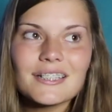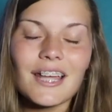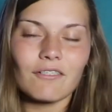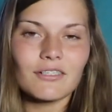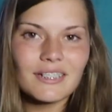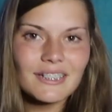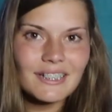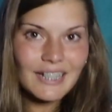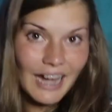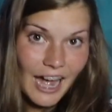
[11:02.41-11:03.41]

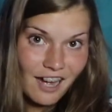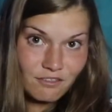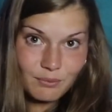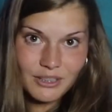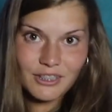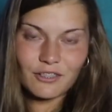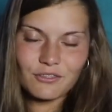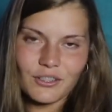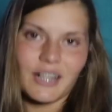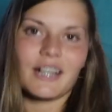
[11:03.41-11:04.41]
definitely have been
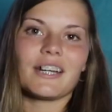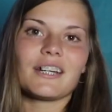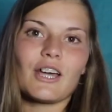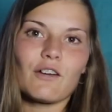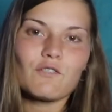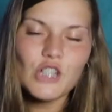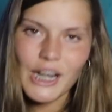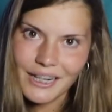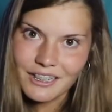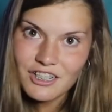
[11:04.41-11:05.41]
afraid of
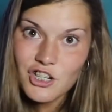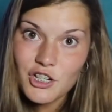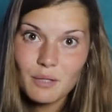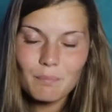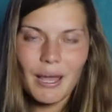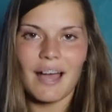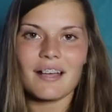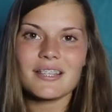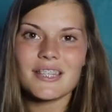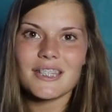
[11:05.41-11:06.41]
change in the
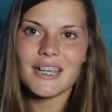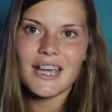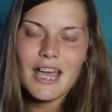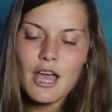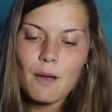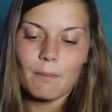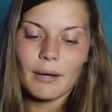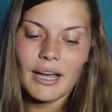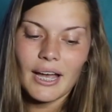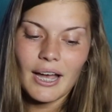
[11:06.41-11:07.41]
past,
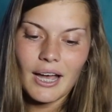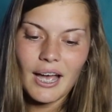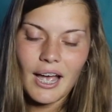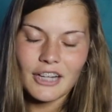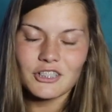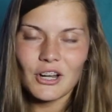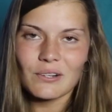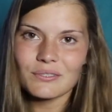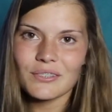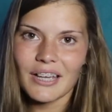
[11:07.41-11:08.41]
but I
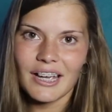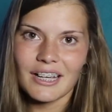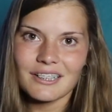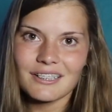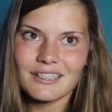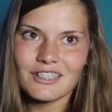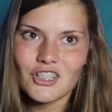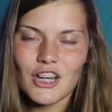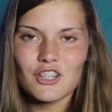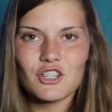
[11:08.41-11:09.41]
know that
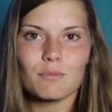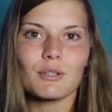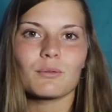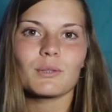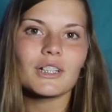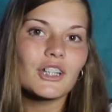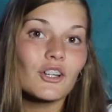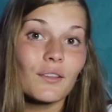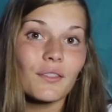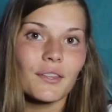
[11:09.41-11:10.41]
change can be a really
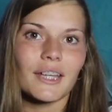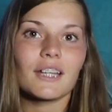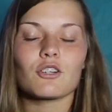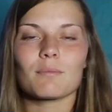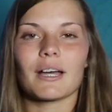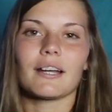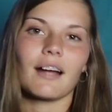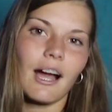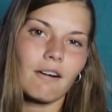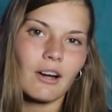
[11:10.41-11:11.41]
good thing no matter
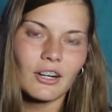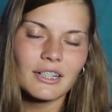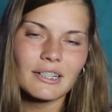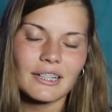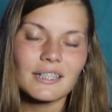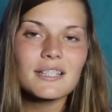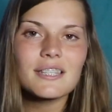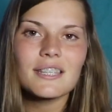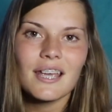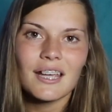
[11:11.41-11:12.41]
how hard it
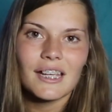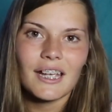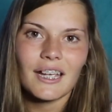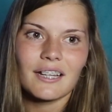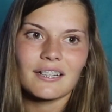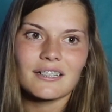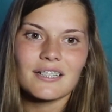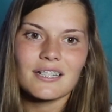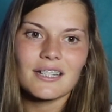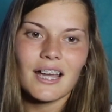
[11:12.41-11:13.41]
is,
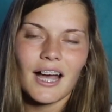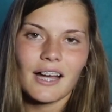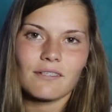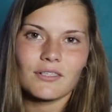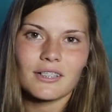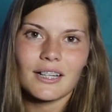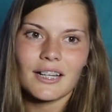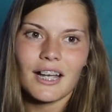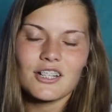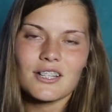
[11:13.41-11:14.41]
and I feel
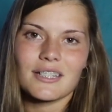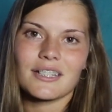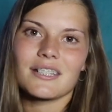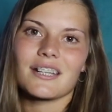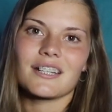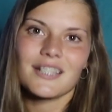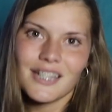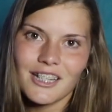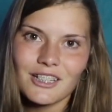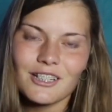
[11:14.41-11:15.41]
like I just need to
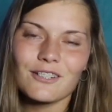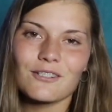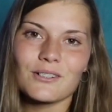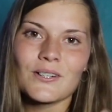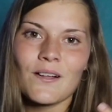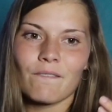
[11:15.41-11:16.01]
continue